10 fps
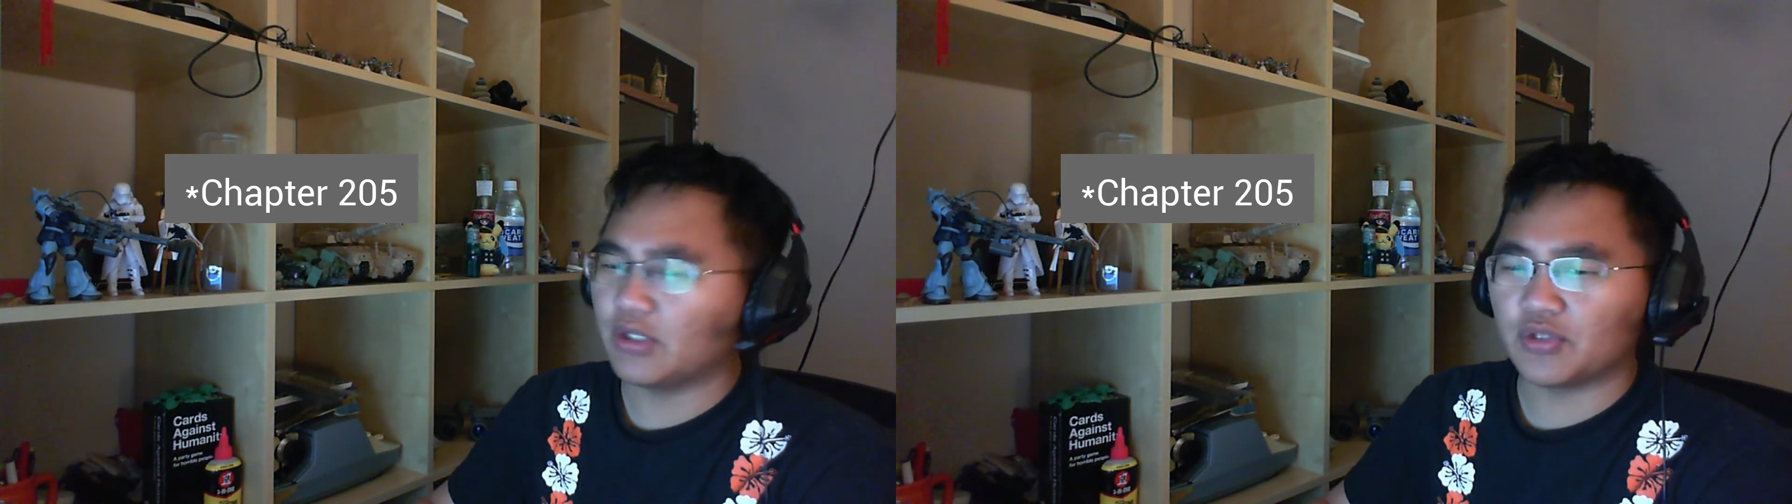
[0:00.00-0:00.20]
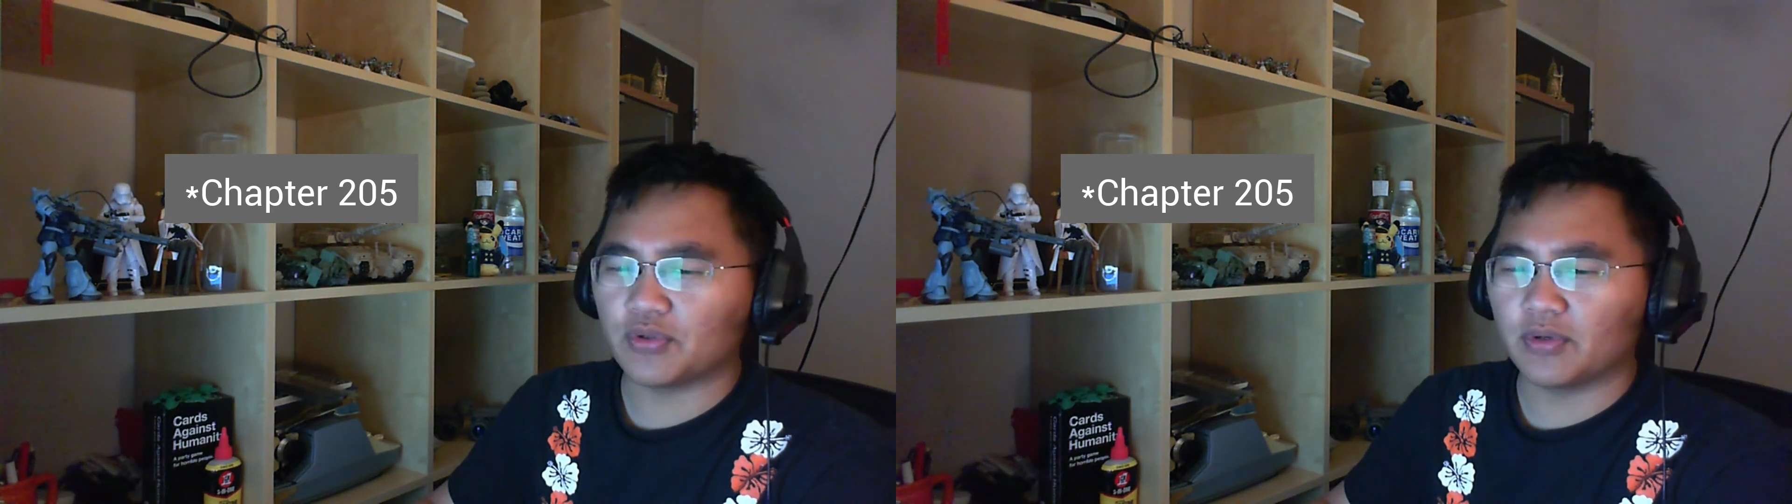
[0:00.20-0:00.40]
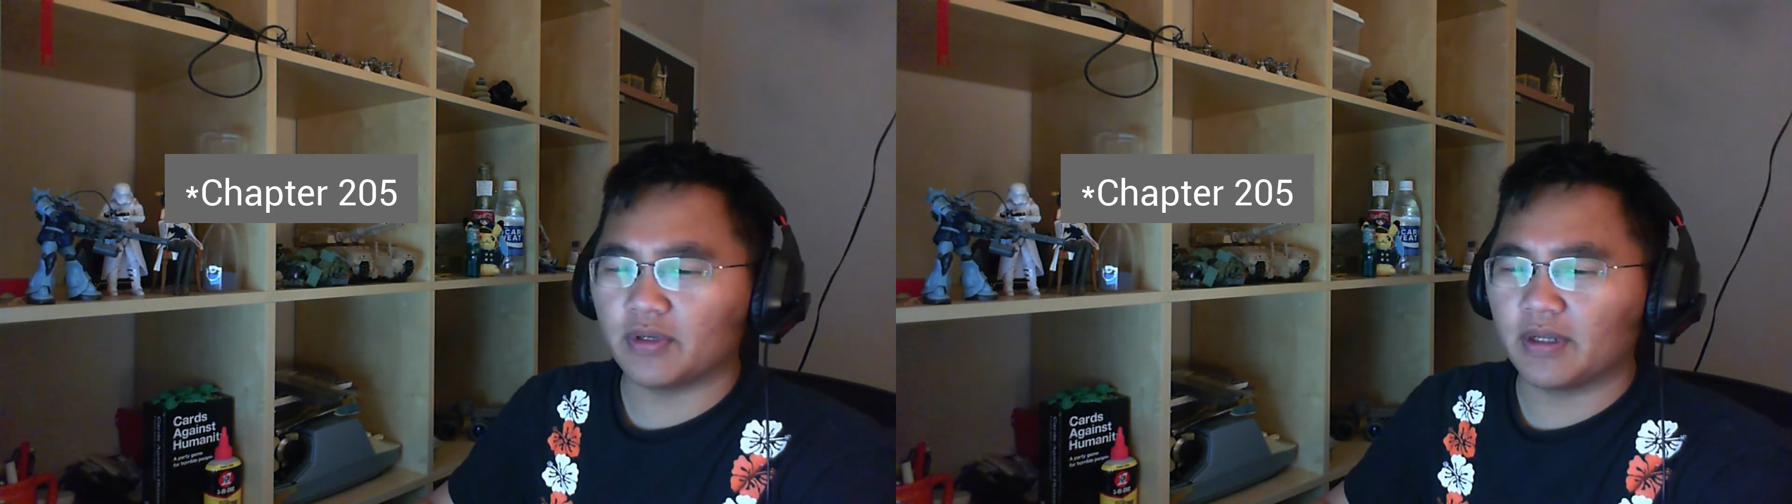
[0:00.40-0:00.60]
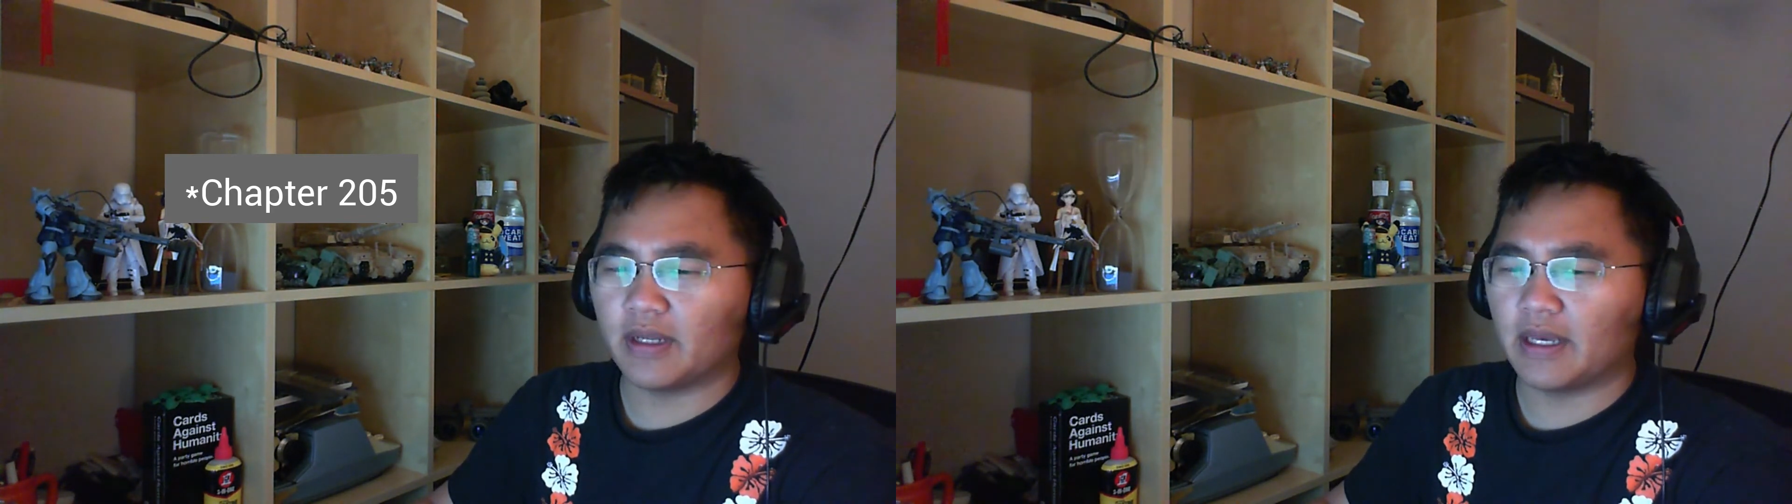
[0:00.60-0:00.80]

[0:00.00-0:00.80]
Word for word: short.